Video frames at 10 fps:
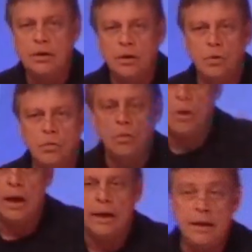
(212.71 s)
So,
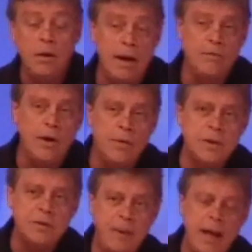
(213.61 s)
I have great
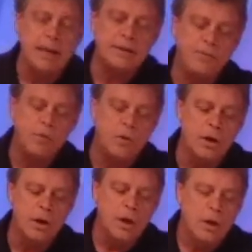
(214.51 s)
respect
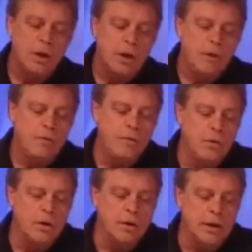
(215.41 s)
for
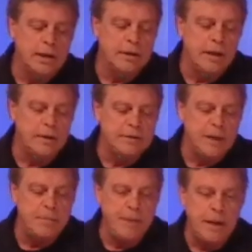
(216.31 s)

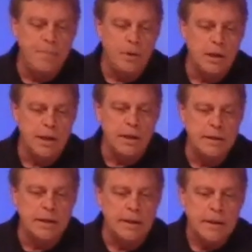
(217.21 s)
stunt people,
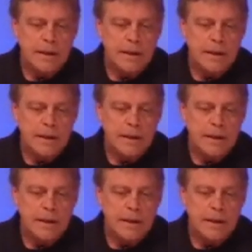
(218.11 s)
and